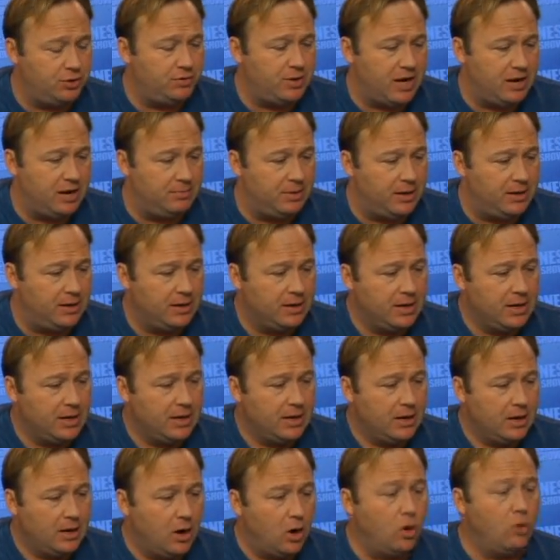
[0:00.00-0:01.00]
name it.
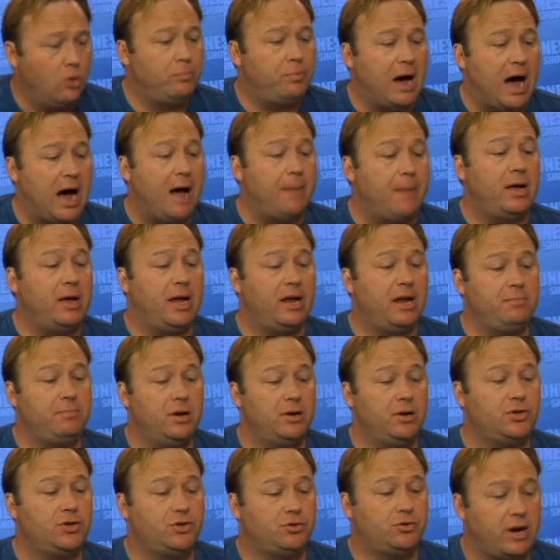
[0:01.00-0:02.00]
Obama
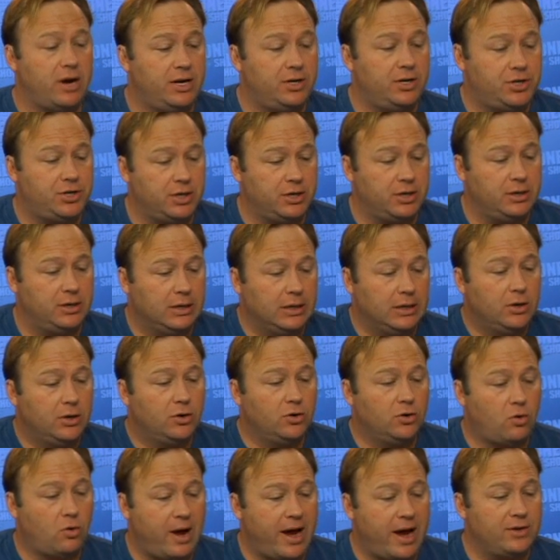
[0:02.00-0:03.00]
administration
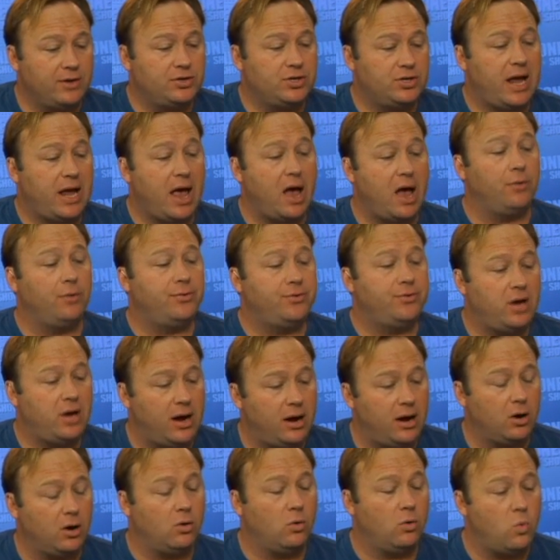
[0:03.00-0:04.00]
grants health
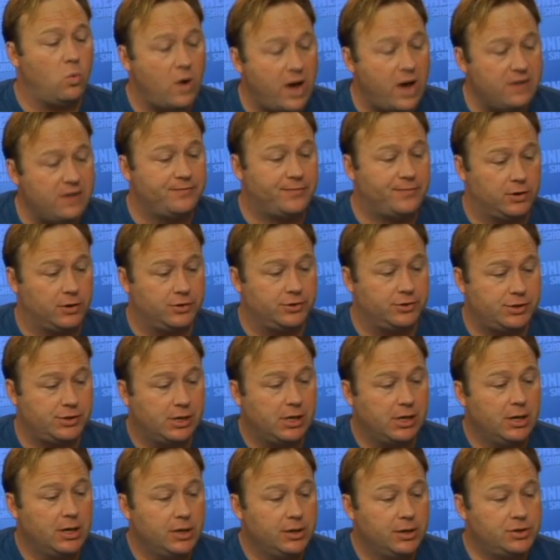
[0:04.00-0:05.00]
care waivers
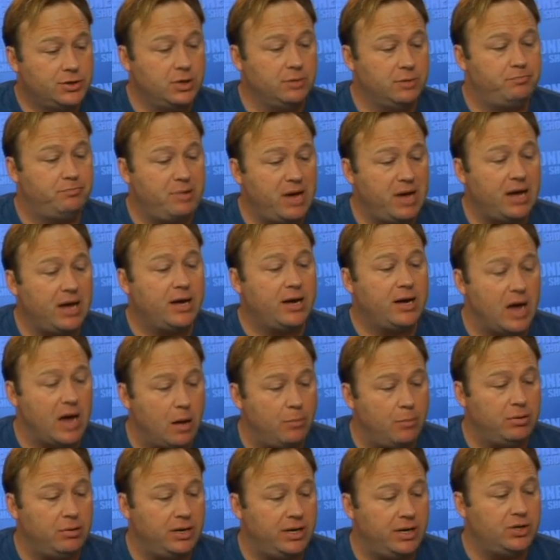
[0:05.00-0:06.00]
to big
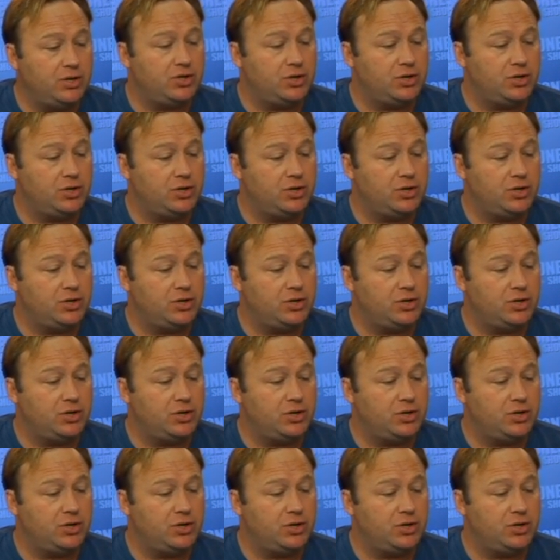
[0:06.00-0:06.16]
companies'